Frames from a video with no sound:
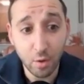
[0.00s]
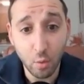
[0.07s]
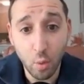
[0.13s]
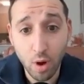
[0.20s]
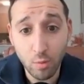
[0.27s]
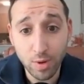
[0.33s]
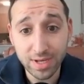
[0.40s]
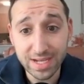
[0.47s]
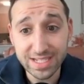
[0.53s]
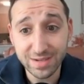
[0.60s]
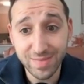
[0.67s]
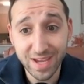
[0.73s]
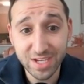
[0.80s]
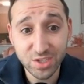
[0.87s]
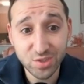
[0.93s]
what we need to
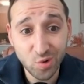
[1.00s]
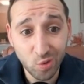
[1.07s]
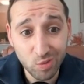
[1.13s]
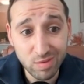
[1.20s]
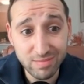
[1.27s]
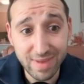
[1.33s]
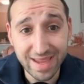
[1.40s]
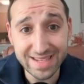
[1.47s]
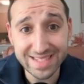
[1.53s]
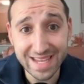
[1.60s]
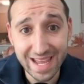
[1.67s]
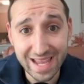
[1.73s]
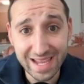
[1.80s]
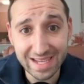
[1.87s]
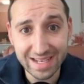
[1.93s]
make sure we
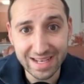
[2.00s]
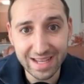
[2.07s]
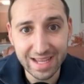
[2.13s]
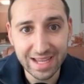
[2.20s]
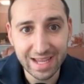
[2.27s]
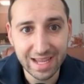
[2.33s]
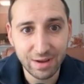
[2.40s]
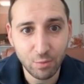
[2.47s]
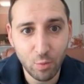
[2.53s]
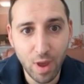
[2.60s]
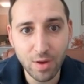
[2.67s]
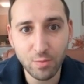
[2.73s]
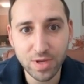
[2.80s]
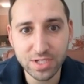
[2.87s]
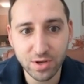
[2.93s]
maintain
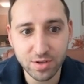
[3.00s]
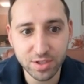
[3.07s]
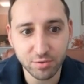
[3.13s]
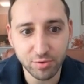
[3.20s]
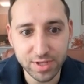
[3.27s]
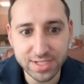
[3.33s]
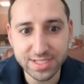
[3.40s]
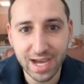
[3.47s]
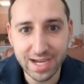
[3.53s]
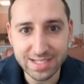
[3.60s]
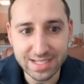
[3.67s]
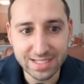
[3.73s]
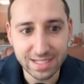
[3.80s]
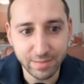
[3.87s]
when we start to resize this